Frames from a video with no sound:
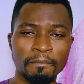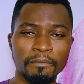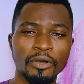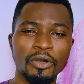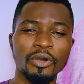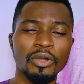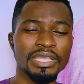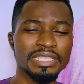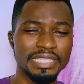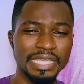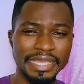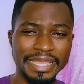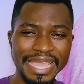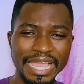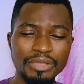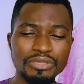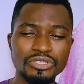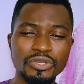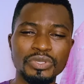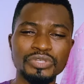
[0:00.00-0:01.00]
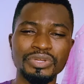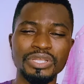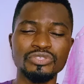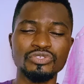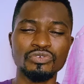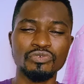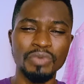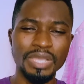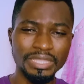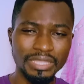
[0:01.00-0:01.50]
Or it's the guy who is always trying
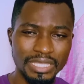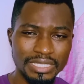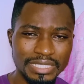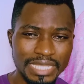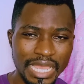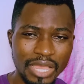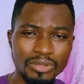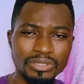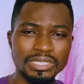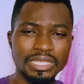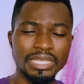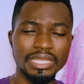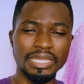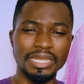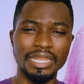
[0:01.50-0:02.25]
to work things out.